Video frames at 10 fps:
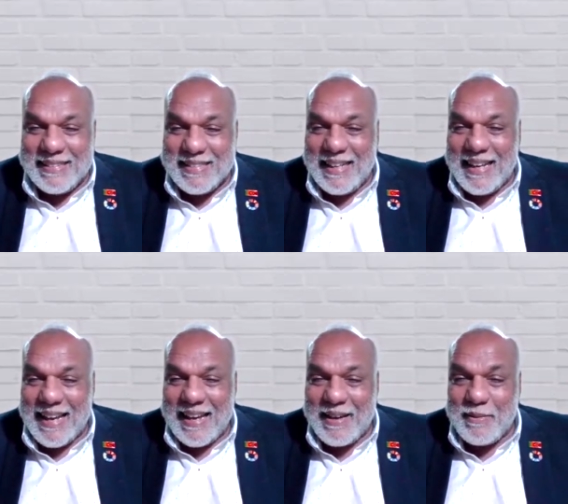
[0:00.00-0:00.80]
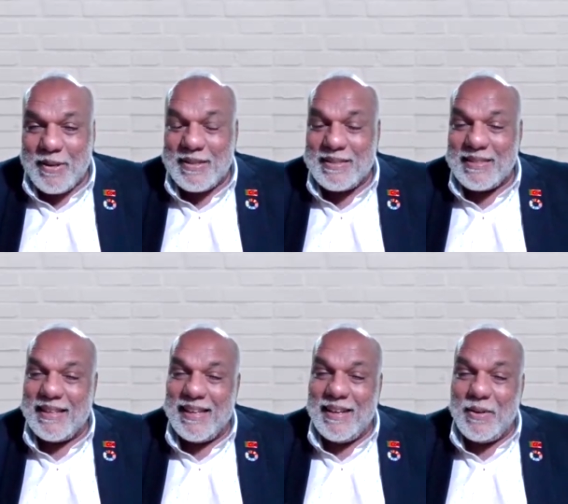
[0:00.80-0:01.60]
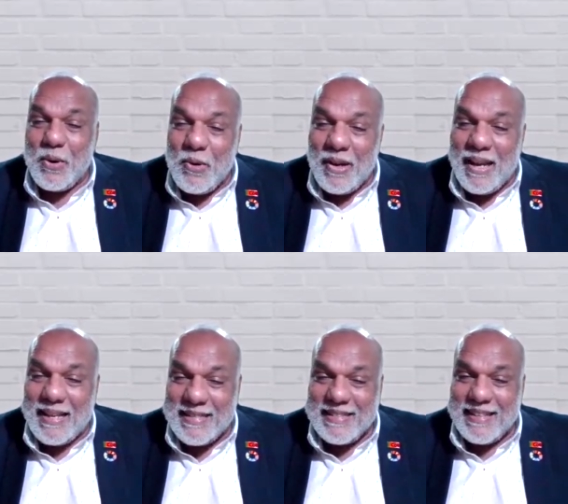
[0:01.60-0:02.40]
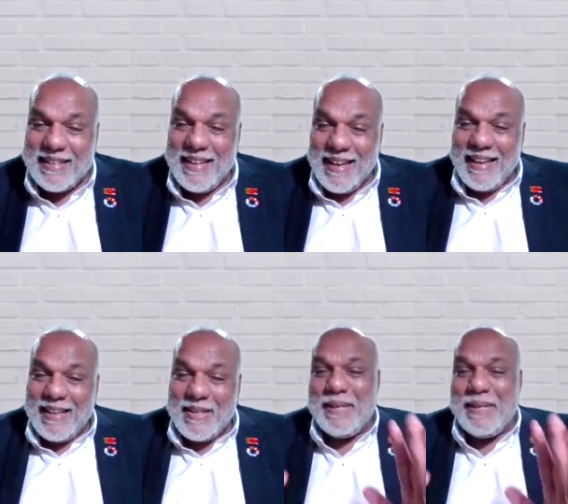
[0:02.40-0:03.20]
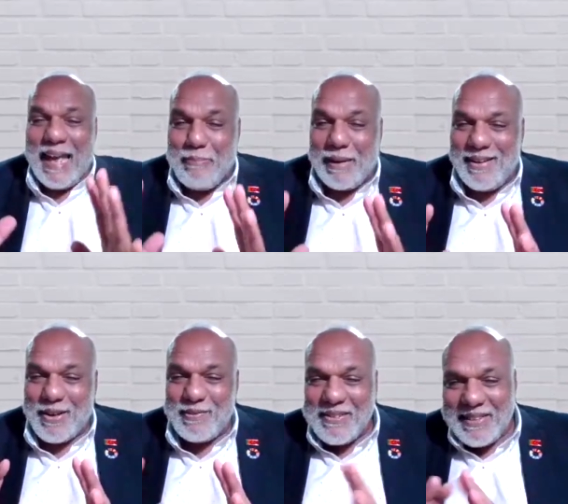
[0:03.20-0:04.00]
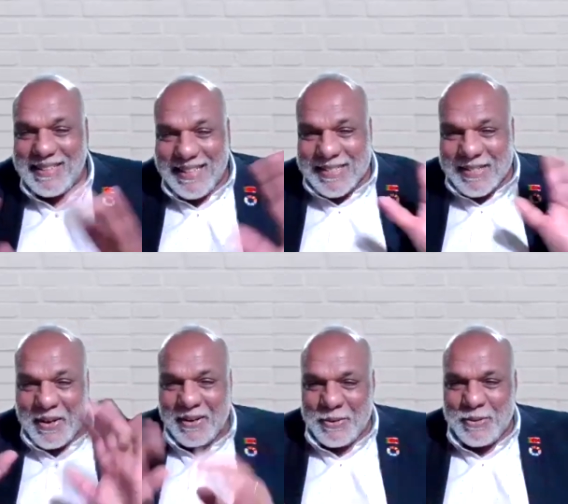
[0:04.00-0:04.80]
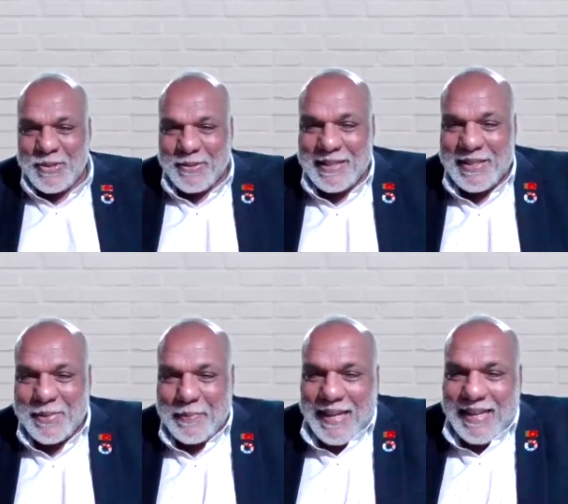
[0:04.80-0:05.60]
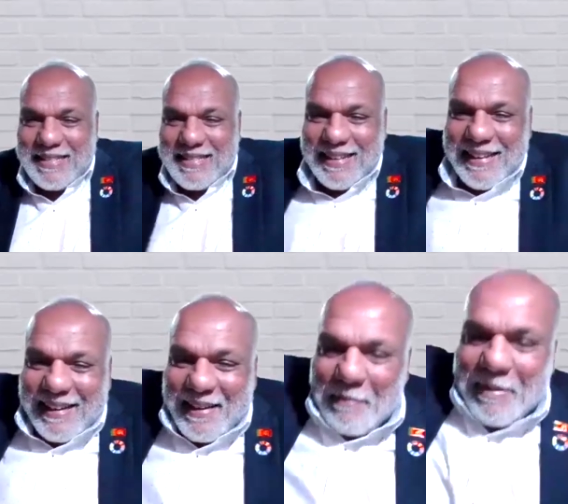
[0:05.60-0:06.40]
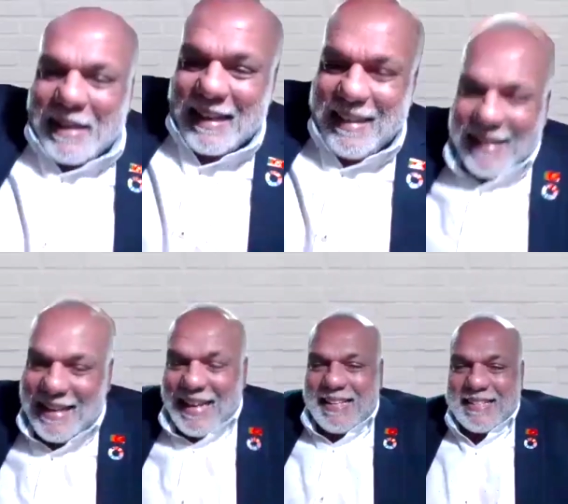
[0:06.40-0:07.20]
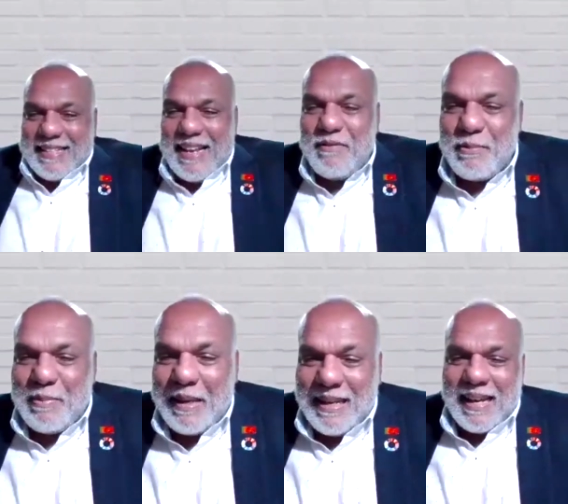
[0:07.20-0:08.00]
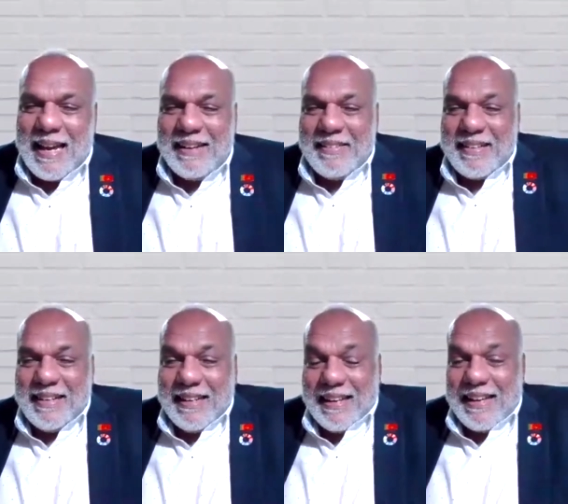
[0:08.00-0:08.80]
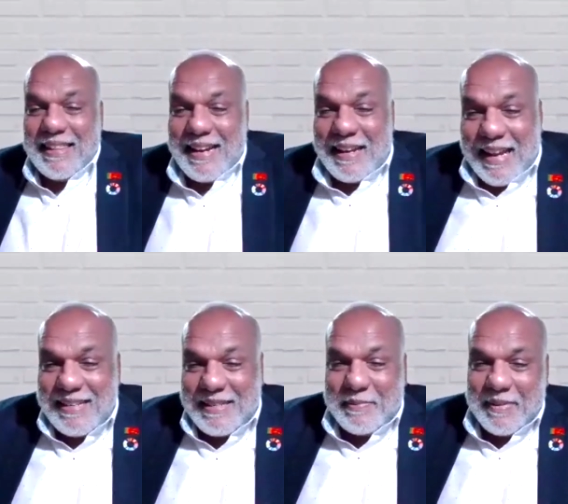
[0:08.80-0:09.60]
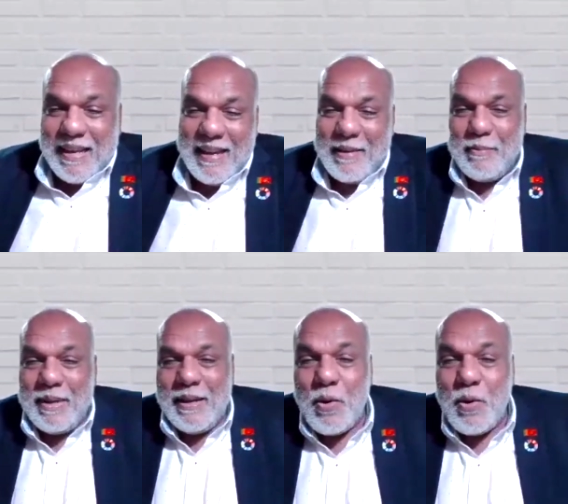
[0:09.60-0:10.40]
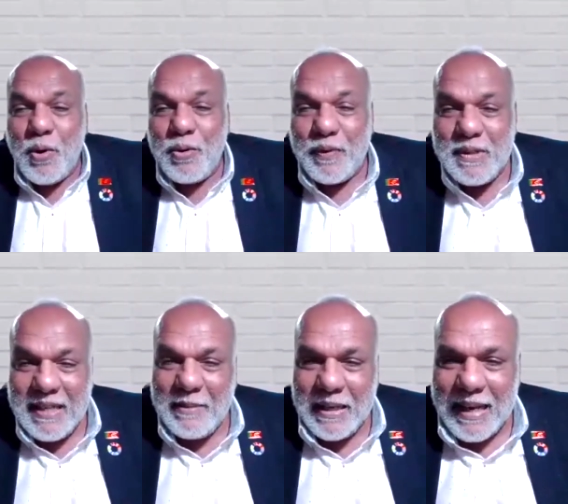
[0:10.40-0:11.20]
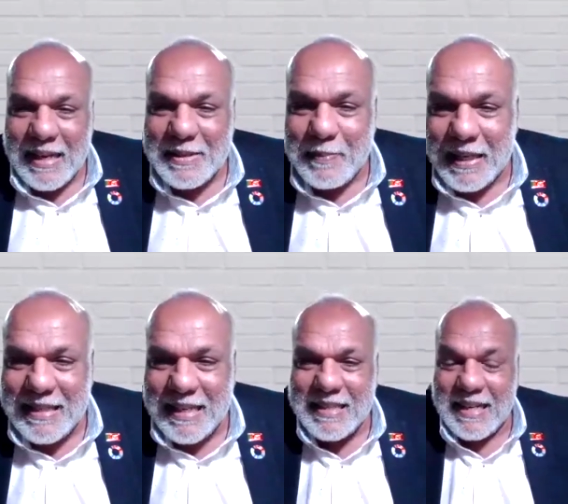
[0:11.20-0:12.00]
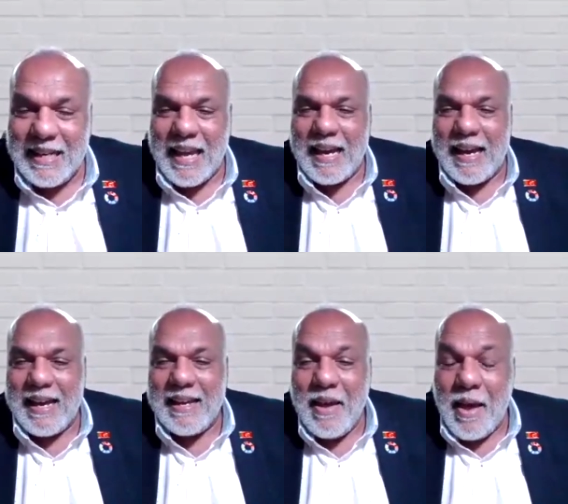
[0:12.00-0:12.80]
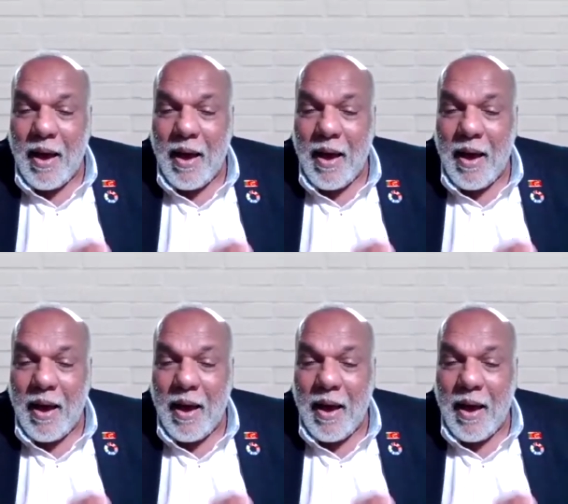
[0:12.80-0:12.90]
years, Sri Lanka was known as the cinnamon capital of the world. Let's not use the word spice. But there has never been a country that has been known for cinnamon as much as Sri Lanka.